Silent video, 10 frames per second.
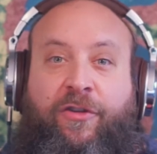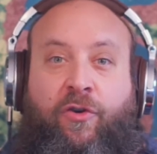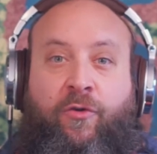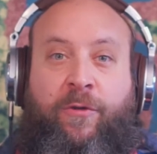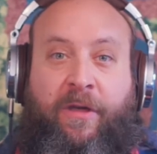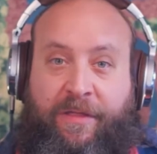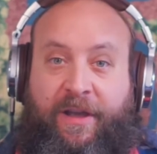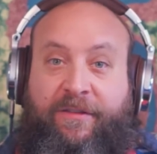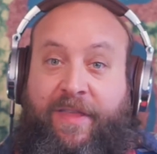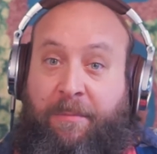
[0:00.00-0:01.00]
to the
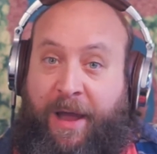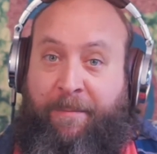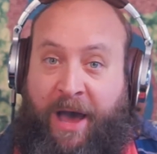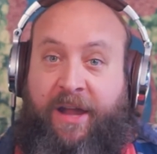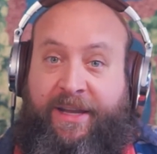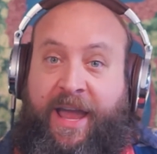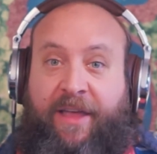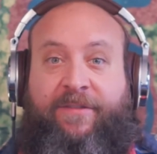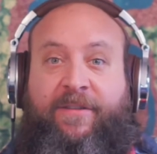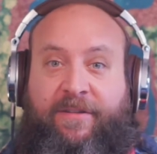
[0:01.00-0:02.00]
things that my body
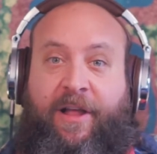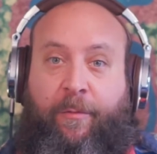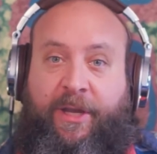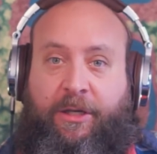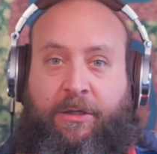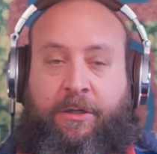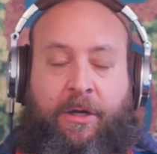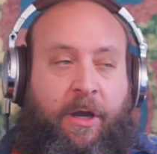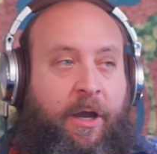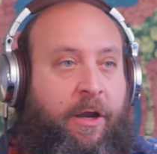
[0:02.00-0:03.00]
has to tell me.
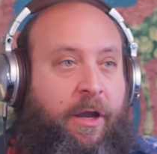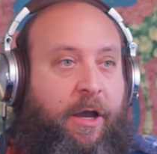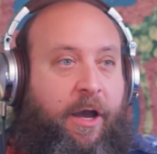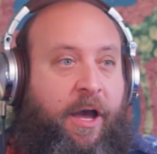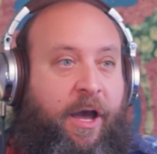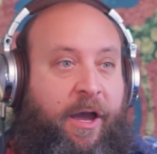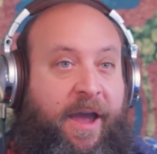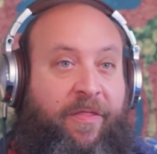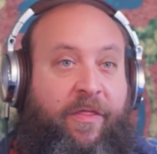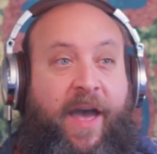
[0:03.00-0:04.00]

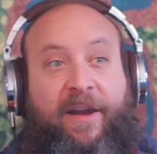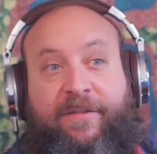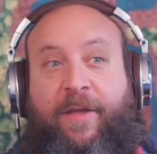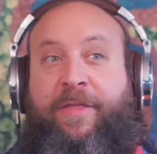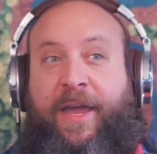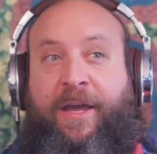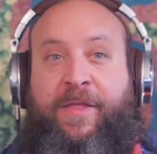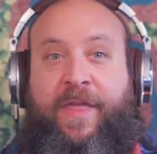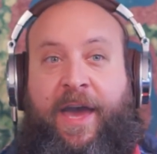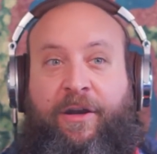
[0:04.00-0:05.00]
And that is a
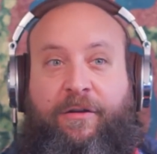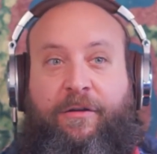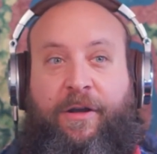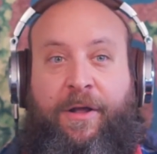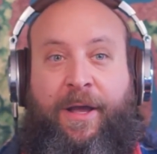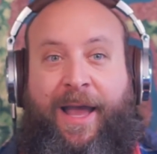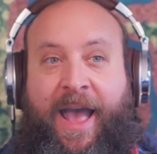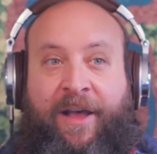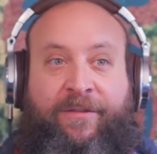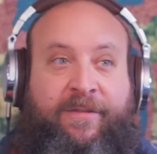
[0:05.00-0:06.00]
thing that,
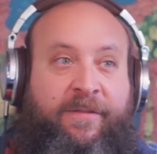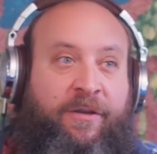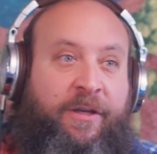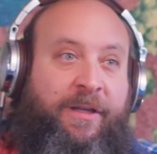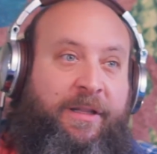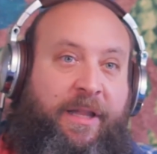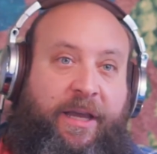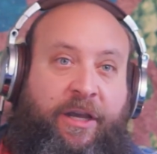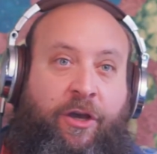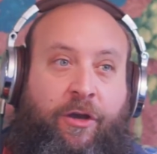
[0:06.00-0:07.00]
as
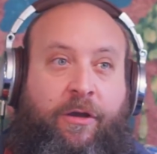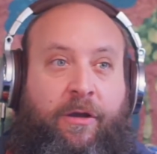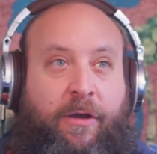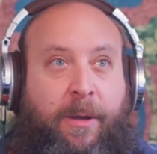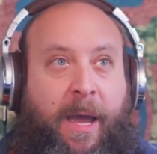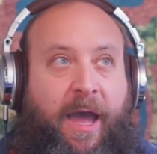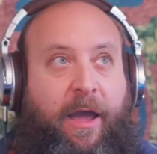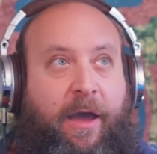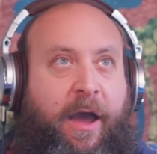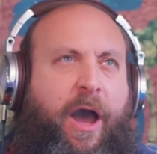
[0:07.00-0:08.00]
like,
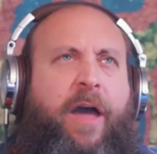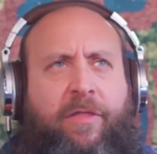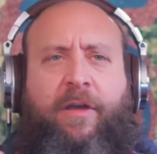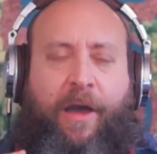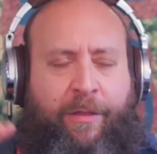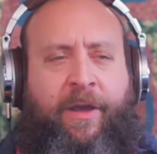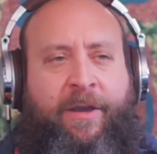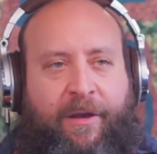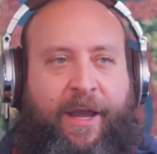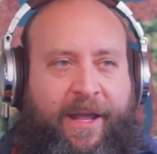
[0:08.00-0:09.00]
I
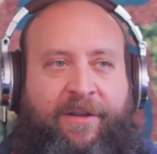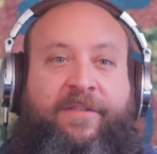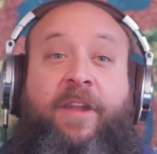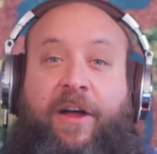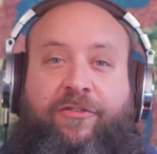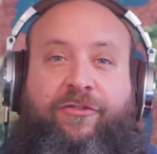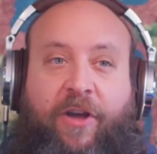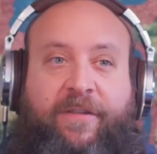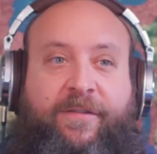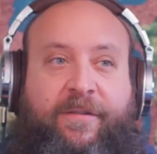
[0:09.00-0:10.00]
think it is not
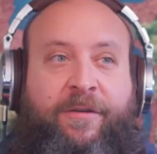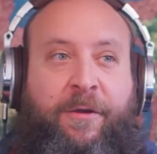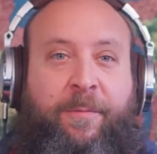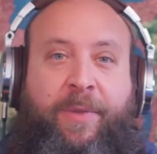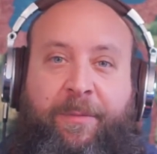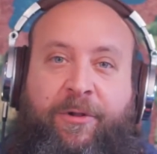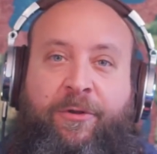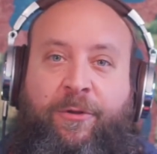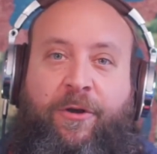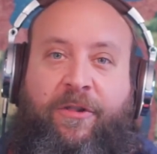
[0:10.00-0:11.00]
just people
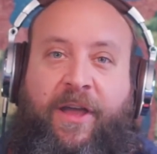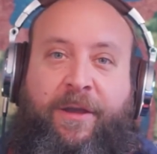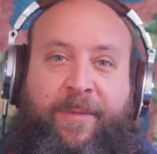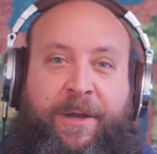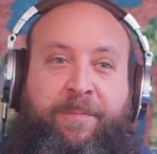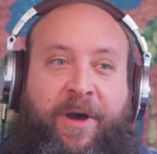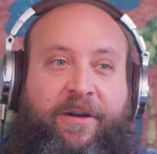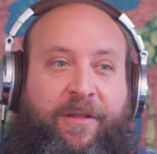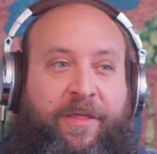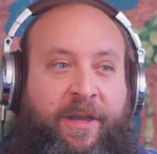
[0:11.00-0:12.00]
who look like me,
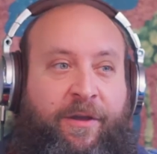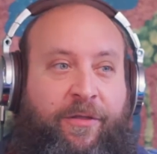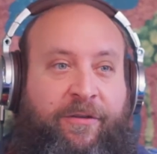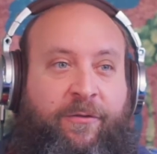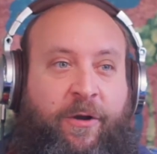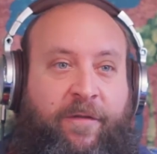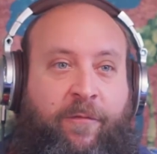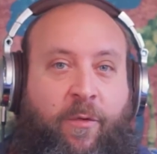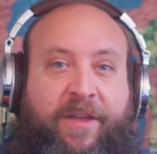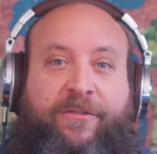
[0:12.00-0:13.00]
but the sort of
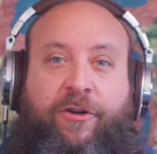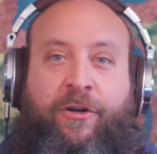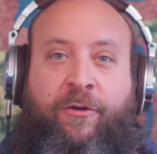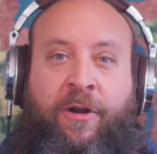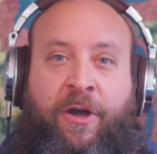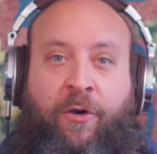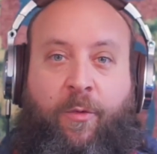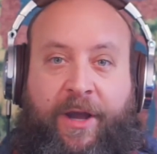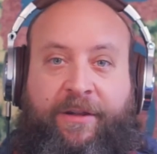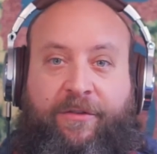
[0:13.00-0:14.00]
Western
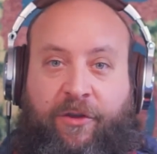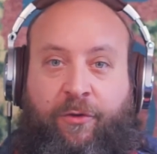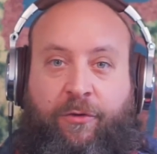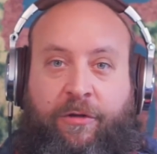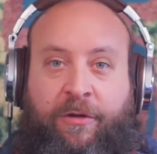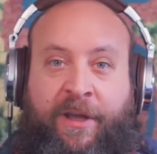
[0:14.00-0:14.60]
white dude